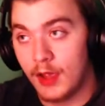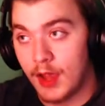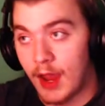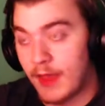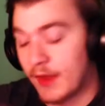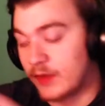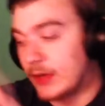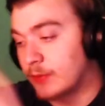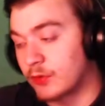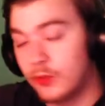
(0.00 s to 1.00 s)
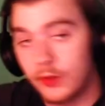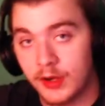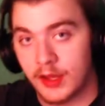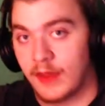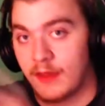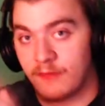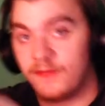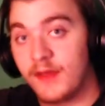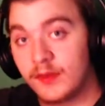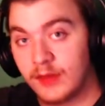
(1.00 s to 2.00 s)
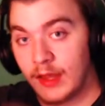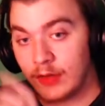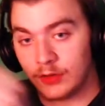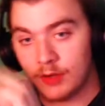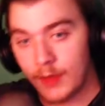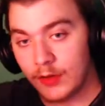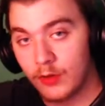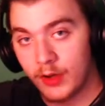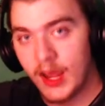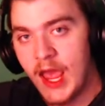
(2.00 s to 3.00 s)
And I stopped recording and then fixed it and turned it back on.